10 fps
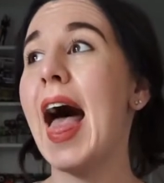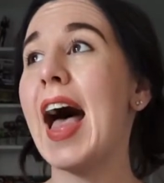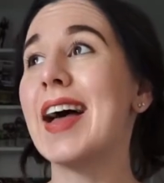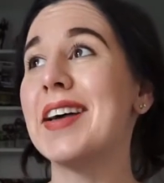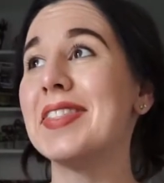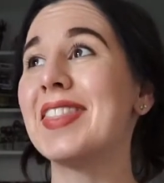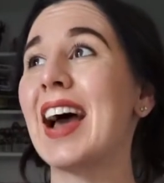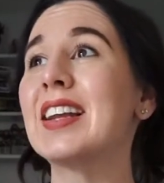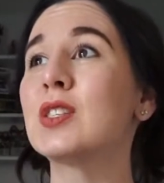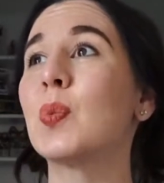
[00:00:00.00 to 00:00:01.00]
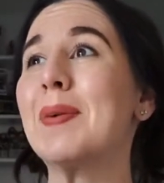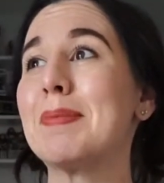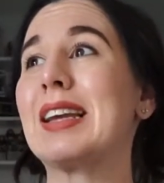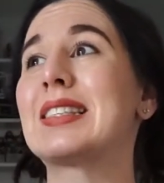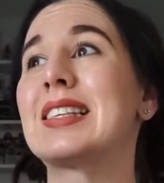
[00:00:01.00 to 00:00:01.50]
and that is what
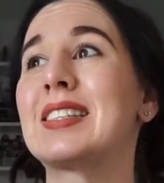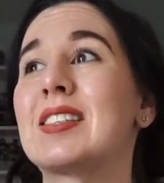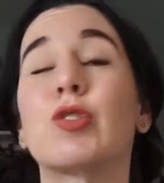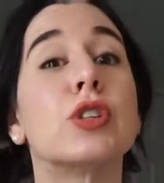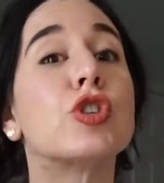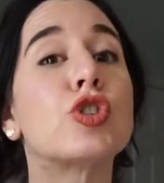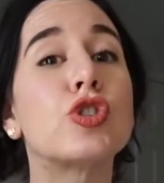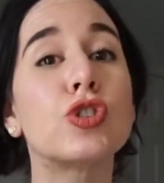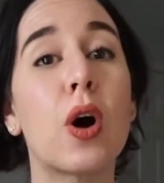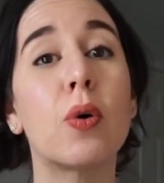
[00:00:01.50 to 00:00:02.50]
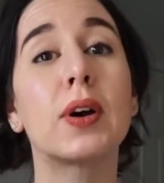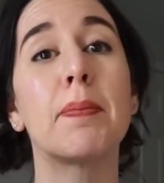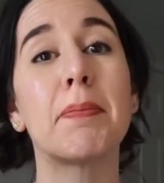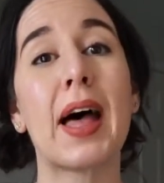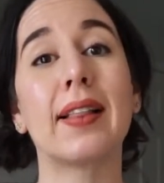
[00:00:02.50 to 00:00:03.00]
makes this series so
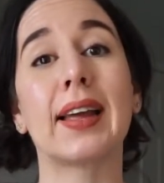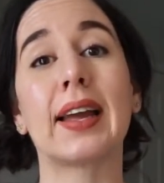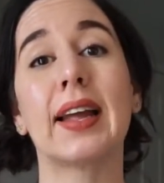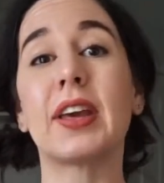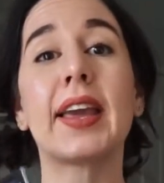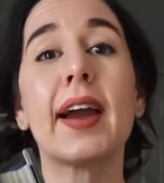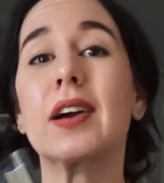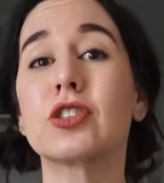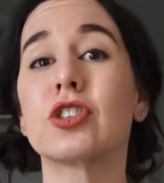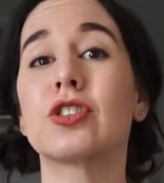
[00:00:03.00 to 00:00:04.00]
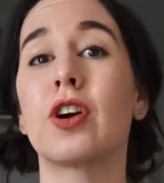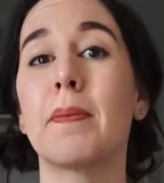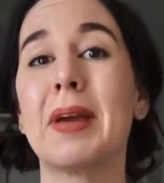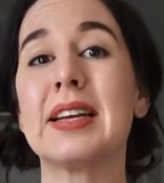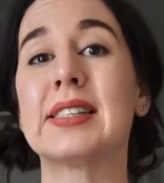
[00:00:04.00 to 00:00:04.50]
compelling. The characters are
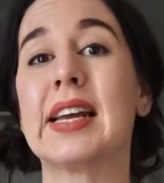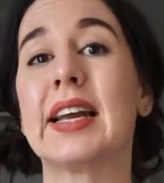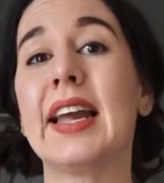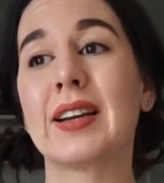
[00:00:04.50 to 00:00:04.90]
amazing.